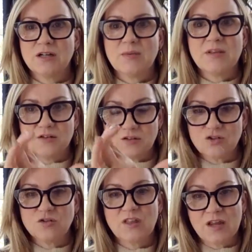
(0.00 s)
I mean,
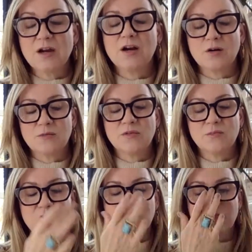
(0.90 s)
they're there.
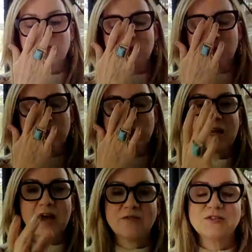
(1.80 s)
We may
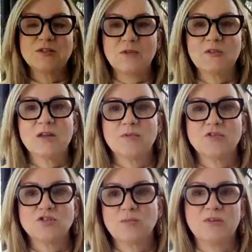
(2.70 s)
have some of the
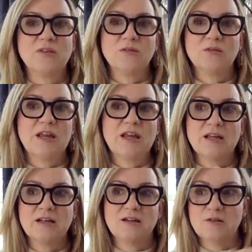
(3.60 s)
imagery, but they
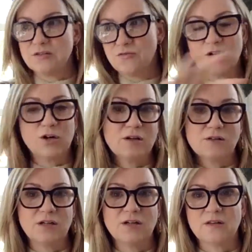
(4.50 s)
can, it's very
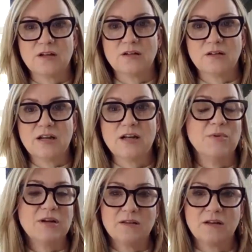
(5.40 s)
clear that
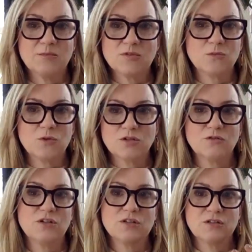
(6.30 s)
anybody that comes and works
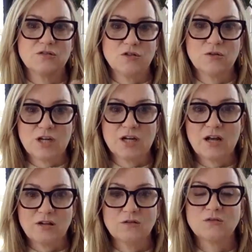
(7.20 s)
for us,
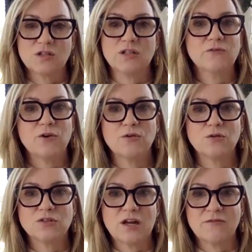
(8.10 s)
cannot use these
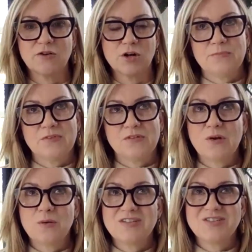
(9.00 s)
photos ever.
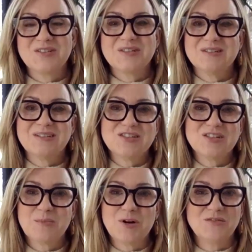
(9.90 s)
So it's
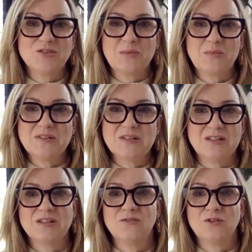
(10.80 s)
just part of doing
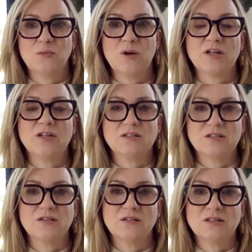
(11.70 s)
business. If you're wanting
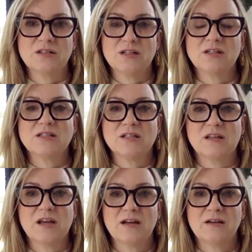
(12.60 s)
to get into
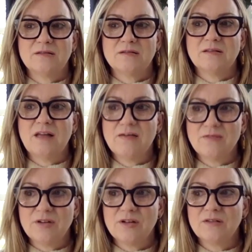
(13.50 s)
that
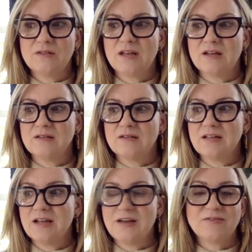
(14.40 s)
level, then
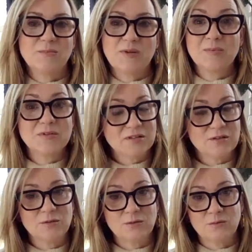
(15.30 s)
you have to be able
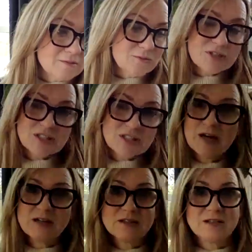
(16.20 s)
to
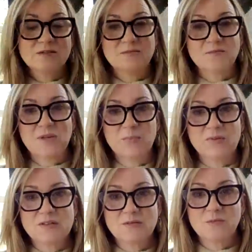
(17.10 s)
respect
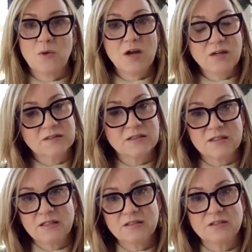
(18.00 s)
people's wants and
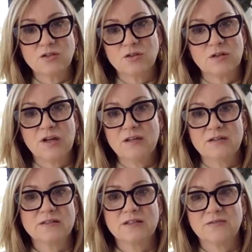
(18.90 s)
needs and your
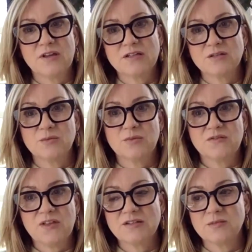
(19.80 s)
clients. And if
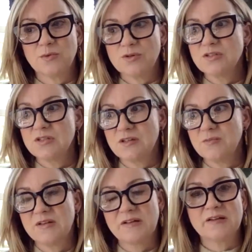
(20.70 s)
that's important to them,
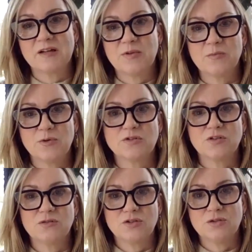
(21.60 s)
then that's got to be important
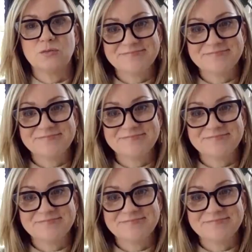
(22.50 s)
to you too.